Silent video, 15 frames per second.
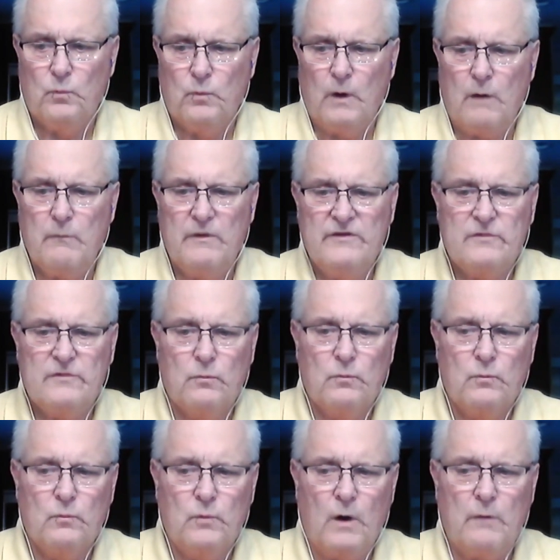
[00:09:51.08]
what
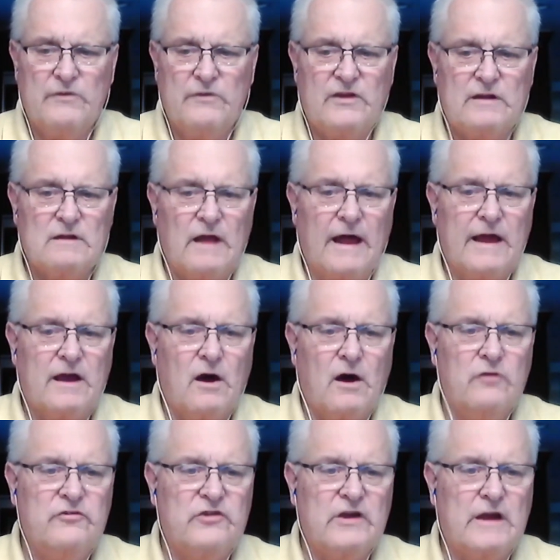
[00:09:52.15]
was it like
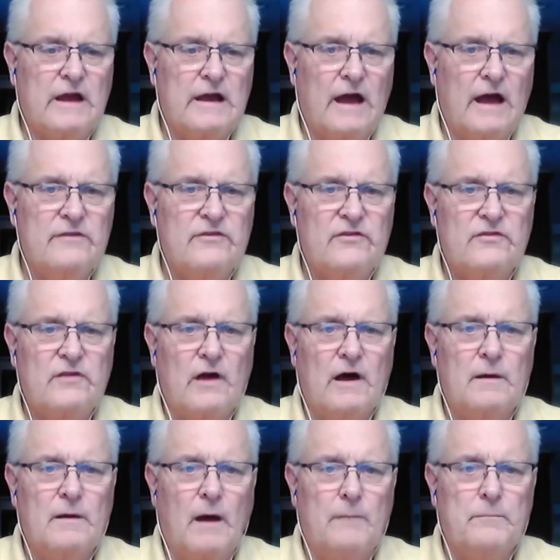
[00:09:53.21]
coaching against
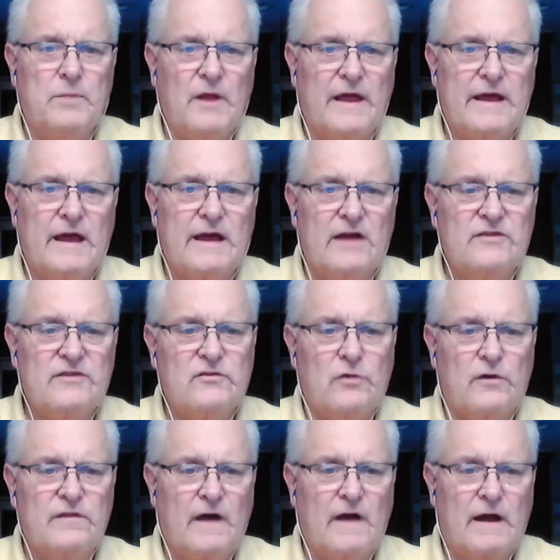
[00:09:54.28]
and playing against
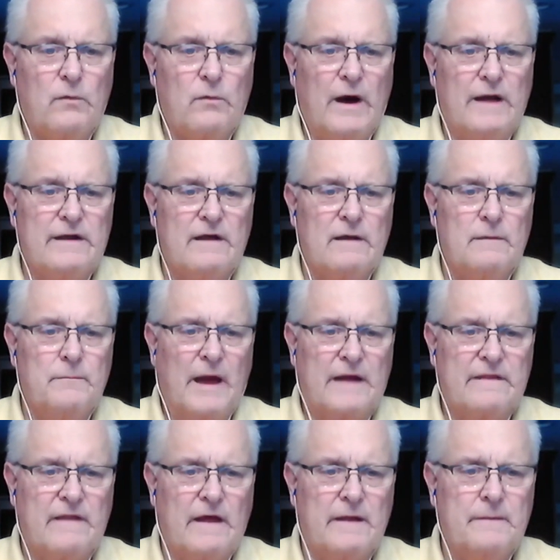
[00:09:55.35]
North Tonawanda
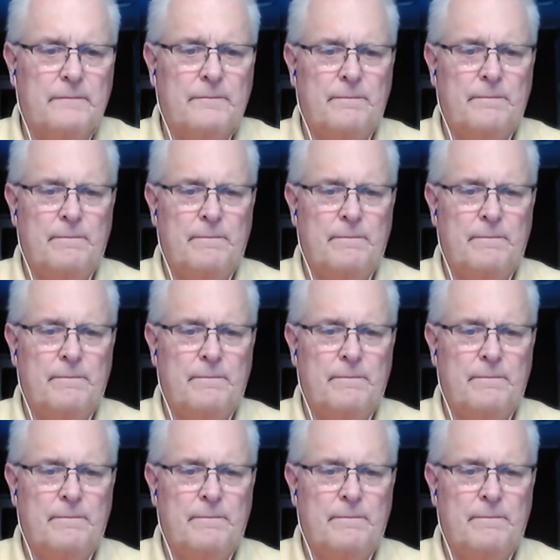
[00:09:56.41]
back then?